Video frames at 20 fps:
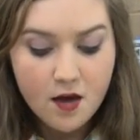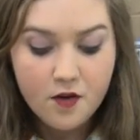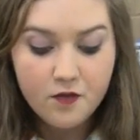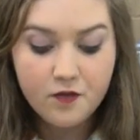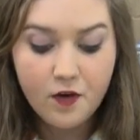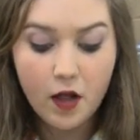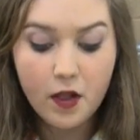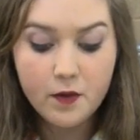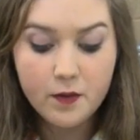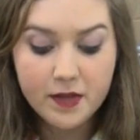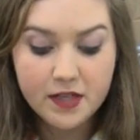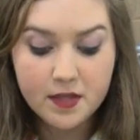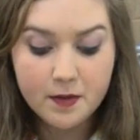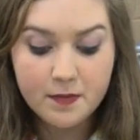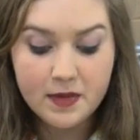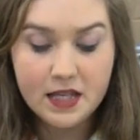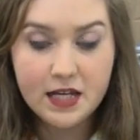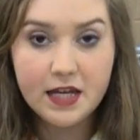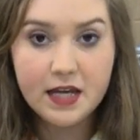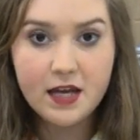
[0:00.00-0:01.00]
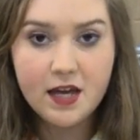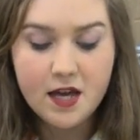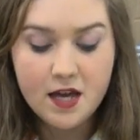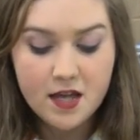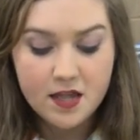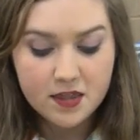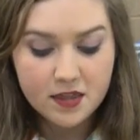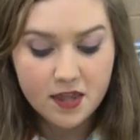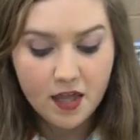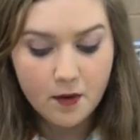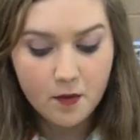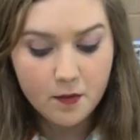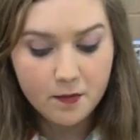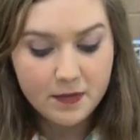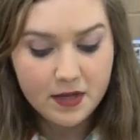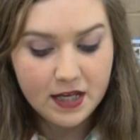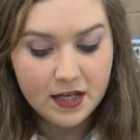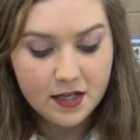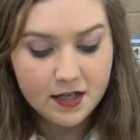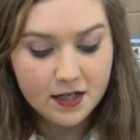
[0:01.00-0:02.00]
Following the meeting, they will
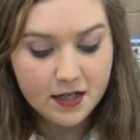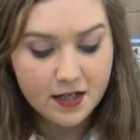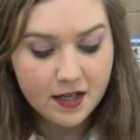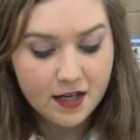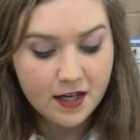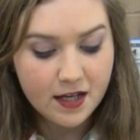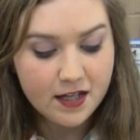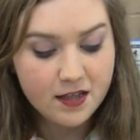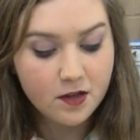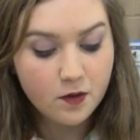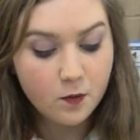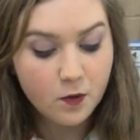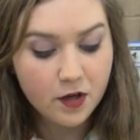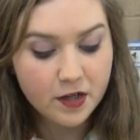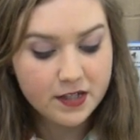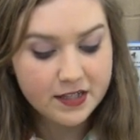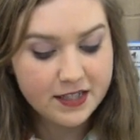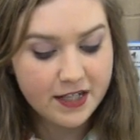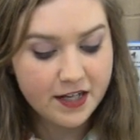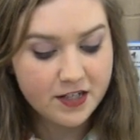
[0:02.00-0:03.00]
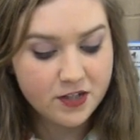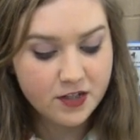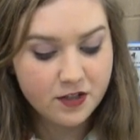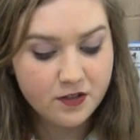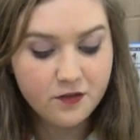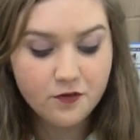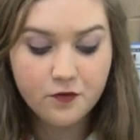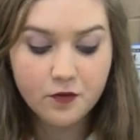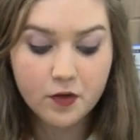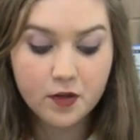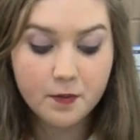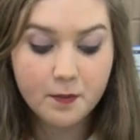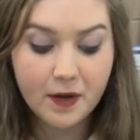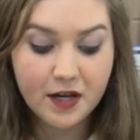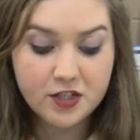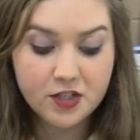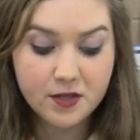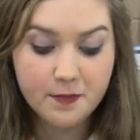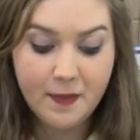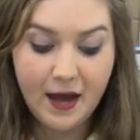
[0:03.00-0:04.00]
meet in the work session for the
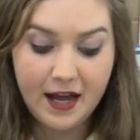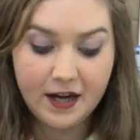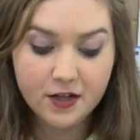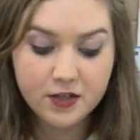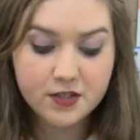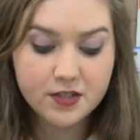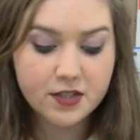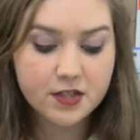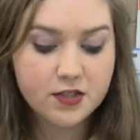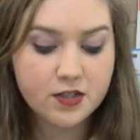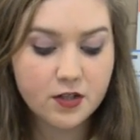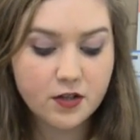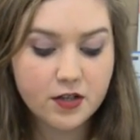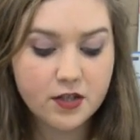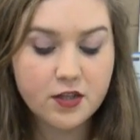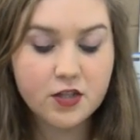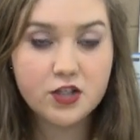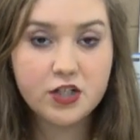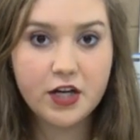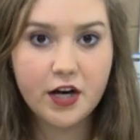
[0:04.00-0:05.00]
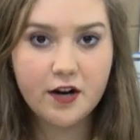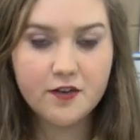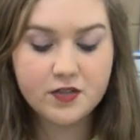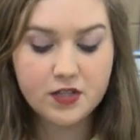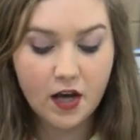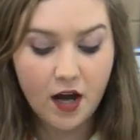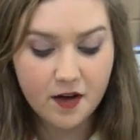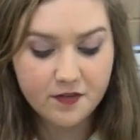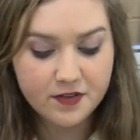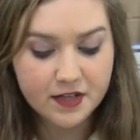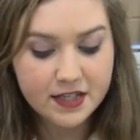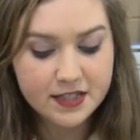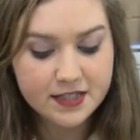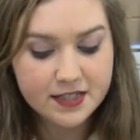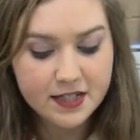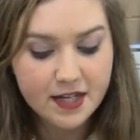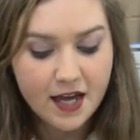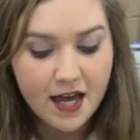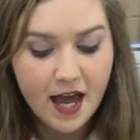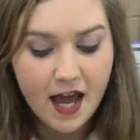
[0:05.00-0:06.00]
budget matters concerning the sheriff's
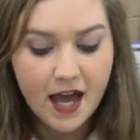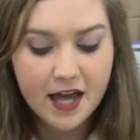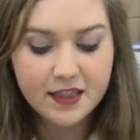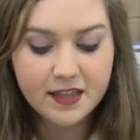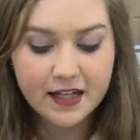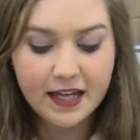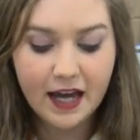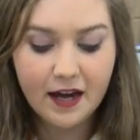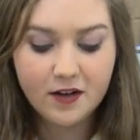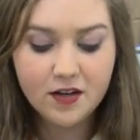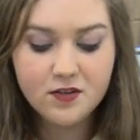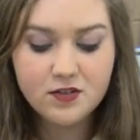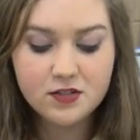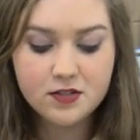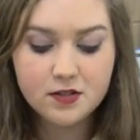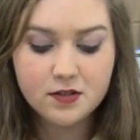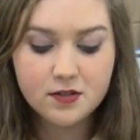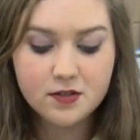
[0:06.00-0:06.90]
office and the county